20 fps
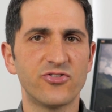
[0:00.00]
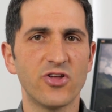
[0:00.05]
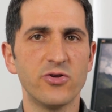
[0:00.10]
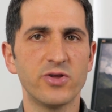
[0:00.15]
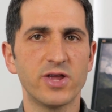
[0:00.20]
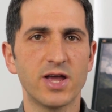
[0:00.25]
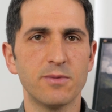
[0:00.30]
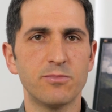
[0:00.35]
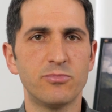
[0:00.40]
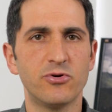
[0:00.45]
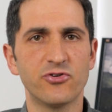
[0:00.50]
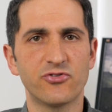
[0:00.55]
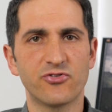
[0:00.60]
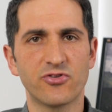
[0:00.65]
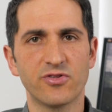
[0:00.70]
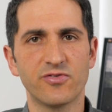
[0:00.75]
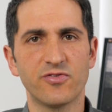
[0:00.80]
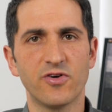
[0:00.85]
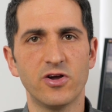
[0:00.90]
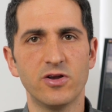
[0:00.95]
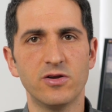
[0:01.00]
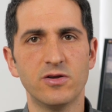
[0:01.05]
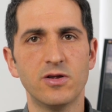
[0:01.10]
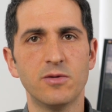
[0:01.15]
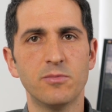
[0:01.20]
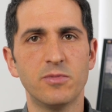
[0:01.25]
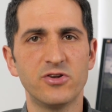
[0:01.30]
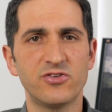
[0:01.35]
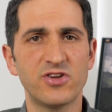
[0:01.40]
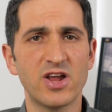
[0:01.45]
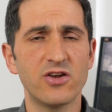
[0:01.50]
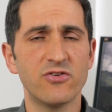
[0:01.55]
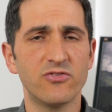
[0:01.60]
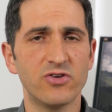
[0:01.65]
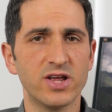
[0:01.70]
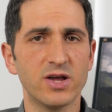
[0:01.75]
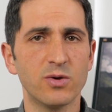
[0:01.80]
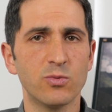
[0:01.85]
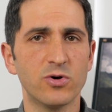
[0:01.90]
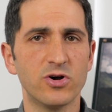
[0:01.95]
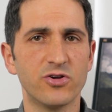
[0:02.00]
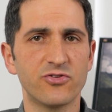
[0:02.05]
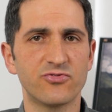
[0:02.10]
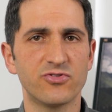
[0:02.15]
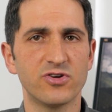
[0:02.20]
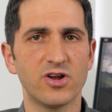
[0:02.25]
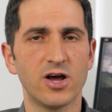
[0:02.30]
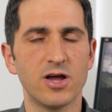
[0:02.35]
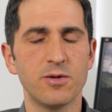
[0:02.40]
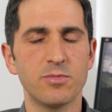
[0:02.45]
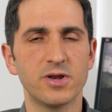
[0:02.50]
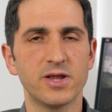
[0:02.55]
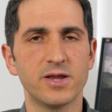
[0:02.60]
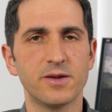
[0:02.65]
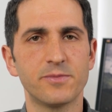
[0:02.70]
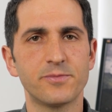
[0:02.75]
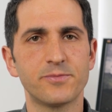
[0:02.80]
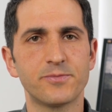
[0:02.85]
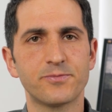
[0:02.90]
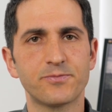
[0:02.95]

don't get pushed to the phone, but generally it works reliably.